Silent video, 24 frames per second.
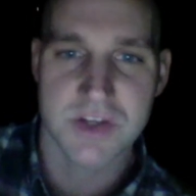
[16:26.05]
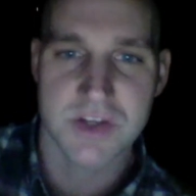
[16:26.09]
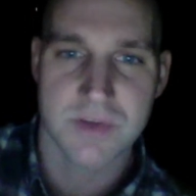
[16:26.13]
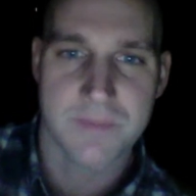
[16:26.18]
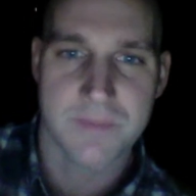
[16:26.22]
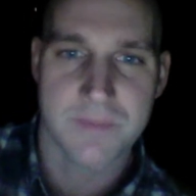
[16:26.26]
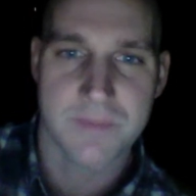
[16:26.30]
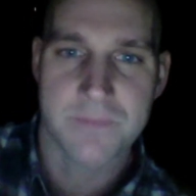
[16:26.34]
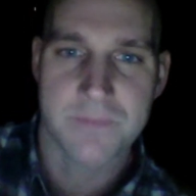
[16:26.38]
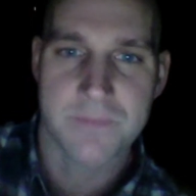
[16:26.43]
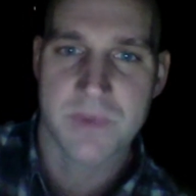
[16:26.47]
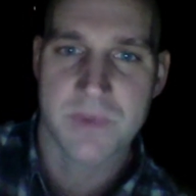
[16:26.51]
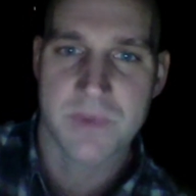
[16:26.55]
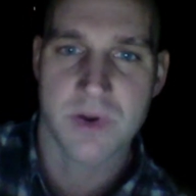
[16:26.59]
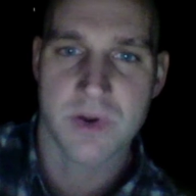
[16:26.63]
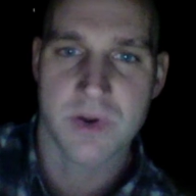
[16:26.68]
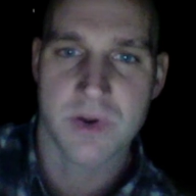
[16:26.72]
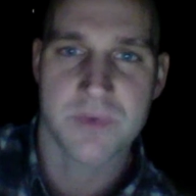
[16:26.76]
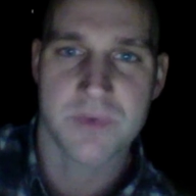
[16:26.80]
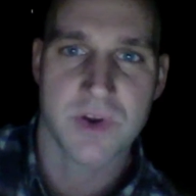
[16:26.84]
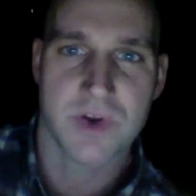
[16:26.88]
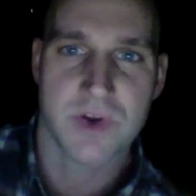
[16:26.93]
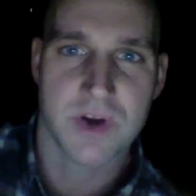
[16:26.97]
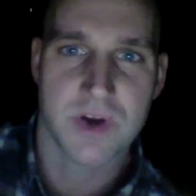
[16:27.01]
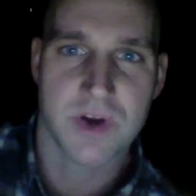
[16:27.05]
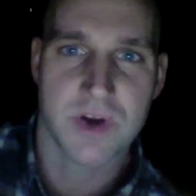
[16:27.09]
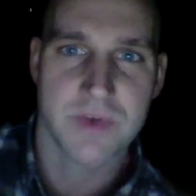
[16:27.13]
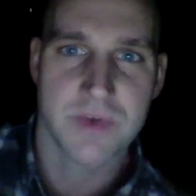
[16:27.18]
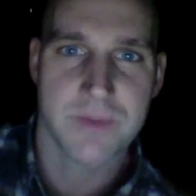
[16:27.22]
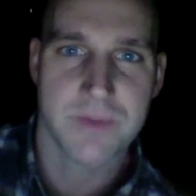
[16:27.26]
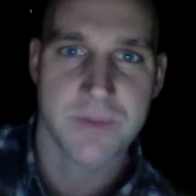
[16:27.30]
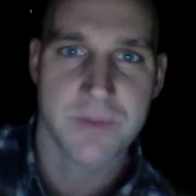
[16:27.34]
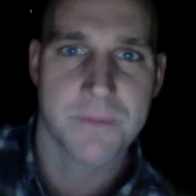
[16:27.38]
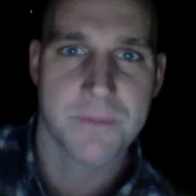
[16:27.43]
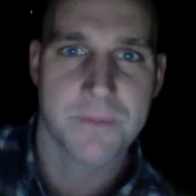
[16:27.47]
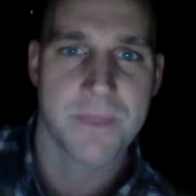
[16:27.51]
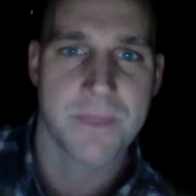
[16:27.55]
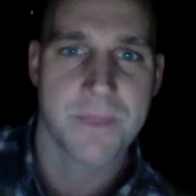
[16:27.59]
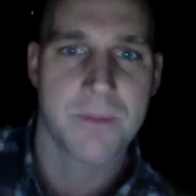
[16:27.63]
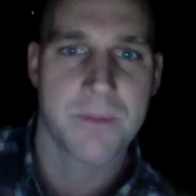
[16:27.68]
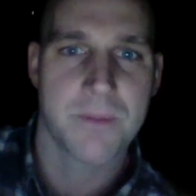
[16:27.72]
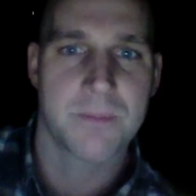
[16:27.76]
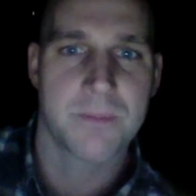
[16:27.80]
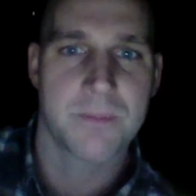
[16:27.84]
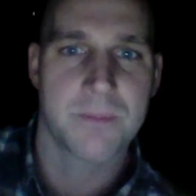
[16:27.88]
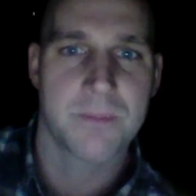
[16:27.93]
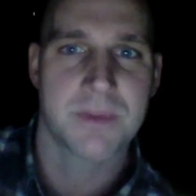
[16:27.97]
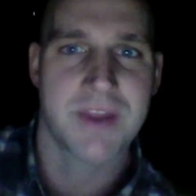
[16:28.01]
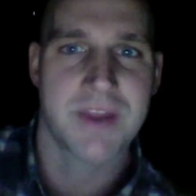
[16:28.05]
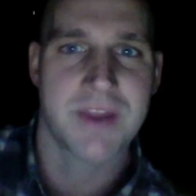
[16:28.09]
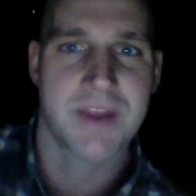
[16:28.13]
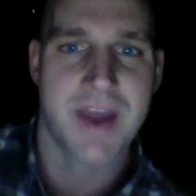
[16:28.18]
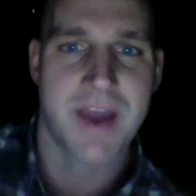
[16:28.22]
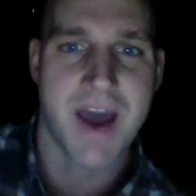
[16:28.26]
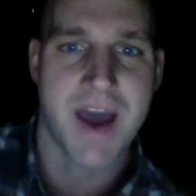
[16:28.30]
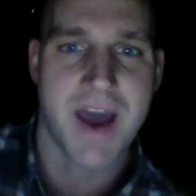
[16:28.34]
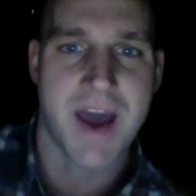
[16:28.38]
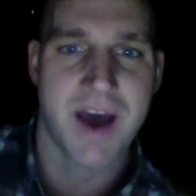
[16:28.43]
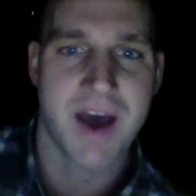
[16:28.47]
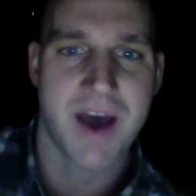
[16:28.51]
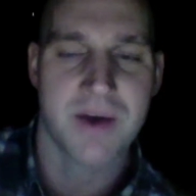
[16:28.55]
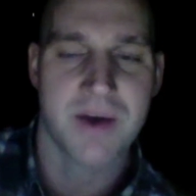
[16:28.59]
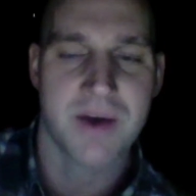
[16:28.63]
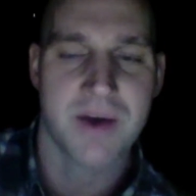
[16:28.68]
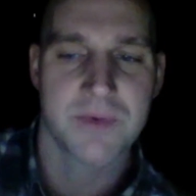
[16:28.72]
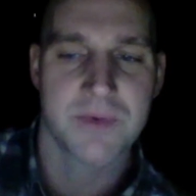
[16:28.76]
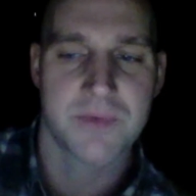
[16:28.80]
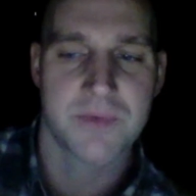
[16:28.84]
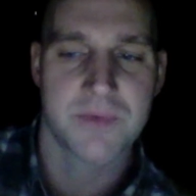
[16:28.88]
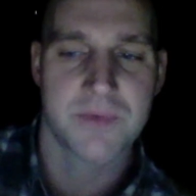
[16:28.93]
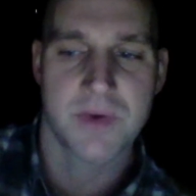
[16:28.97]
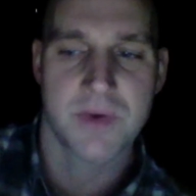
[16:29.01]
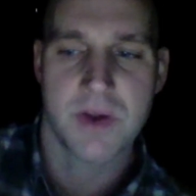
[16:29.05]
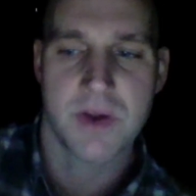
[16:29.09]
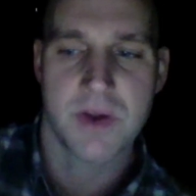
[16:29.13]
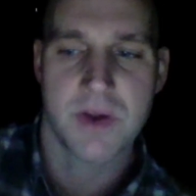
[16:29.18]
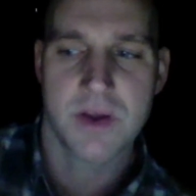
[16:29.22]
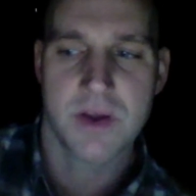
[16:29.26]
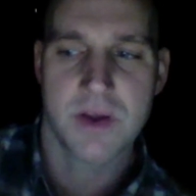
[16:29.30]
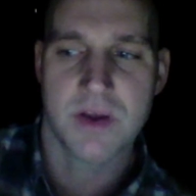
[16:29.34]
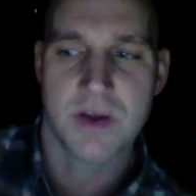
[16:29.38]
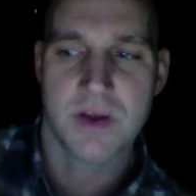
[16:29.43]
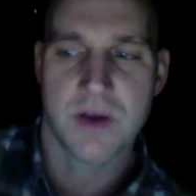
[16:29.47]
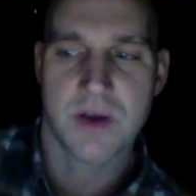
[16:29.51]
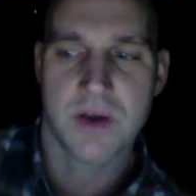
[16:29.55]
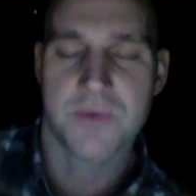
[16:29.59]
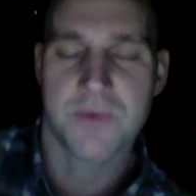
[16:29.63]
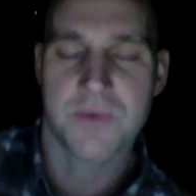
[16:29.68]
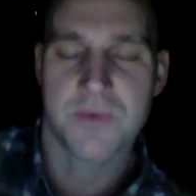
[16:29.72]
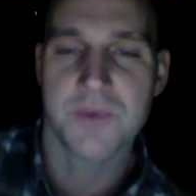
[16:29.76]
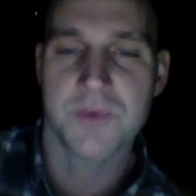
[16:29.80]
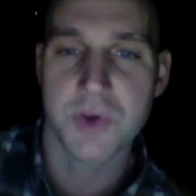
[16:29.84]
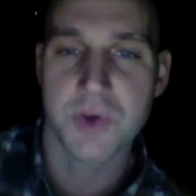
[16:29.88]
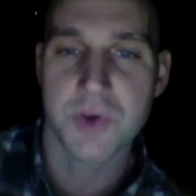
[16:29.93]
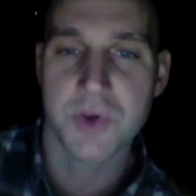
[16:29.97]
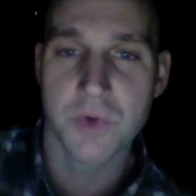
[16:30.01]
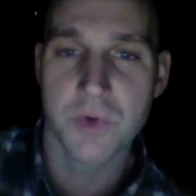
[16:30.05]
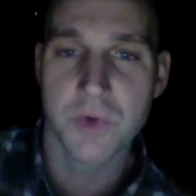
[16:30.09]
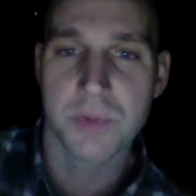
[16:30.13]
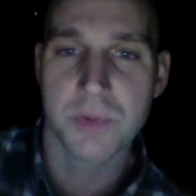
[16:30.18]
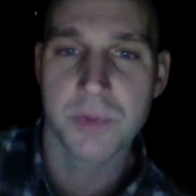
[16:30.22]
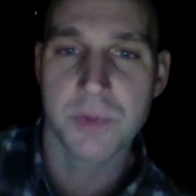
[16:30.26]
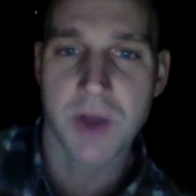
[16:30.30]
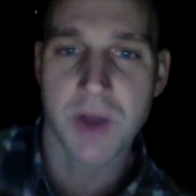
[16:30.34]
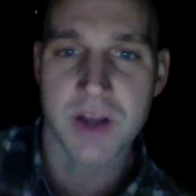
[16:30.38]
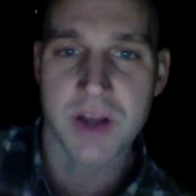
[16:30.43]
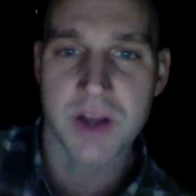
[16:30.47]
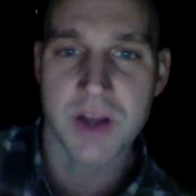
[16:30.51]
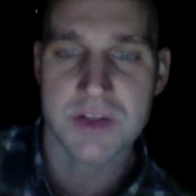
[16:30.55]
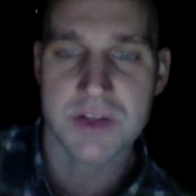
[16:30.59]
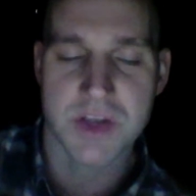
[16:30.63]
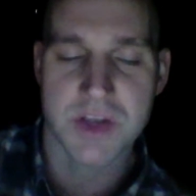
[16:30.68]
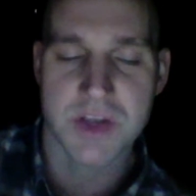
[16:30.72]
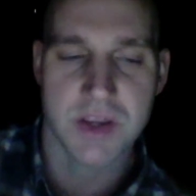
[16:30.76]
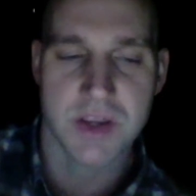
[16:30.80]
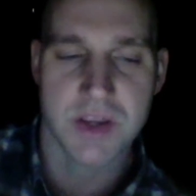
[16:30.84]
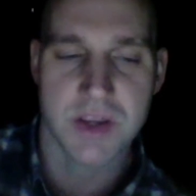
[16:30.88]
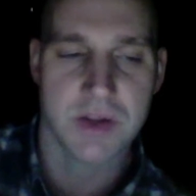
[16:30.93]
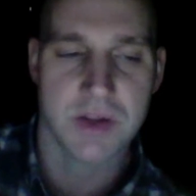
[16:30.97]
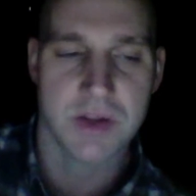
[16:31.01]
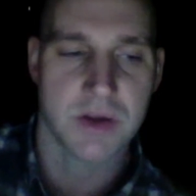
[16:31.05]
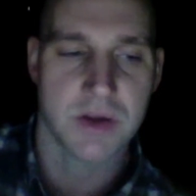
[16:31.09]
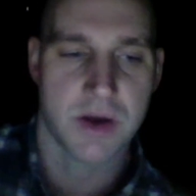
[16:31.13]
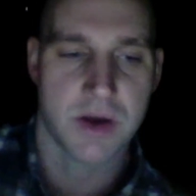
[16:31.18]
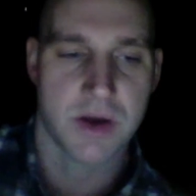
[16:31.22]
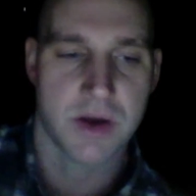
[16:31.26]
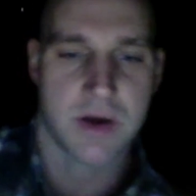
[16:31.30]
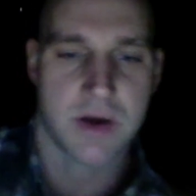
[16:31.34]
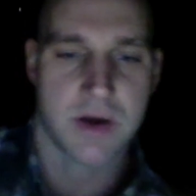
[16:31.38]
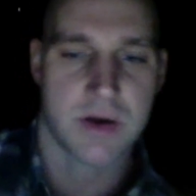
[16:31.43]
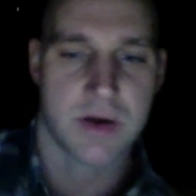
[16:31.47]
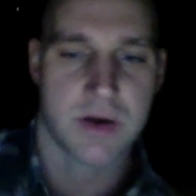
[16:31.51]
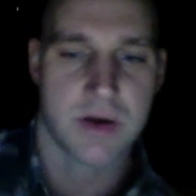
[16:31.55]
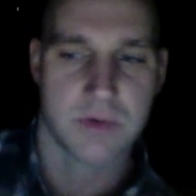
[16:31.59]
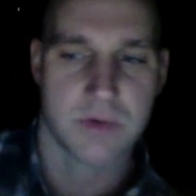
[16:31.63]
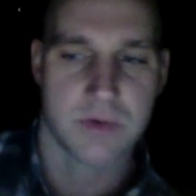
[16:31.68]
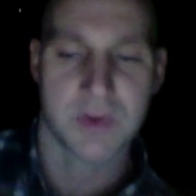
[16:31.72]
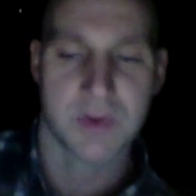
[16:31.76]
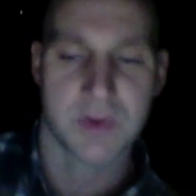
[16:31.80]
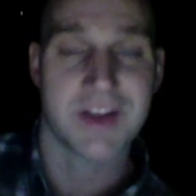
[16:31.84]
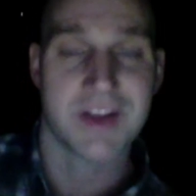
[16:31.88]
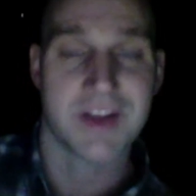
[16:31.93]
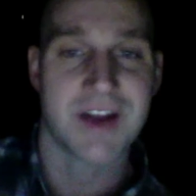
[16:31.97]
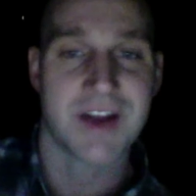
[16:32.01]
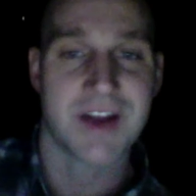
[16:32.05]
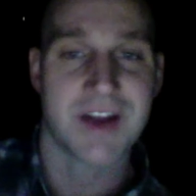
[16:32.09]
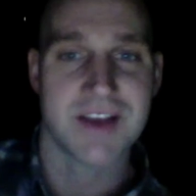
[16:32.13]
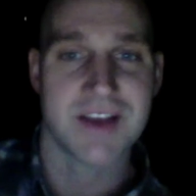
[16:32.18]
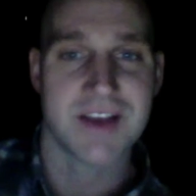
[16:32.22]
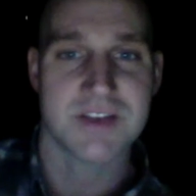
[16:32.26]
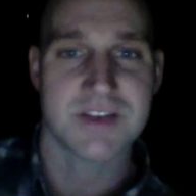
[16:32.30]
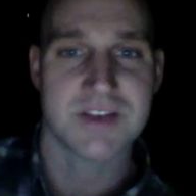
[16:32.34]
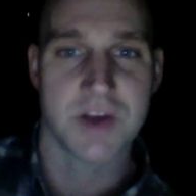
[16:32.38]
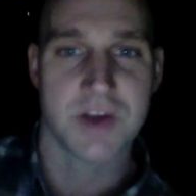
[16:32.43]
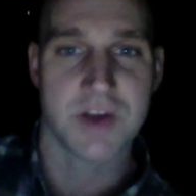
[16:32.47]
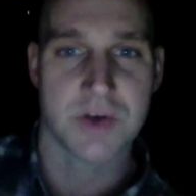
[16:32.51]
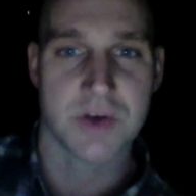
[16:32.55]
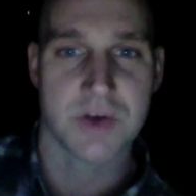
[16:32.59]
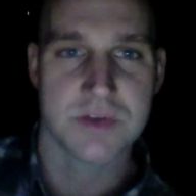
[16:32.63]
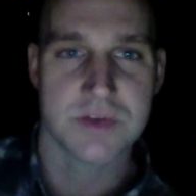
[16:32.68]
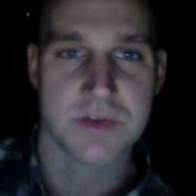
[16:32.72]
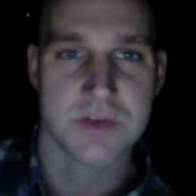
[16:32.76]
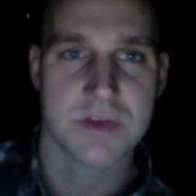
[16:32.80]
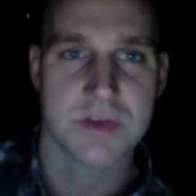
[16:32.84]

I don't know if you heard of it, but they have a few blockchain related ICOs,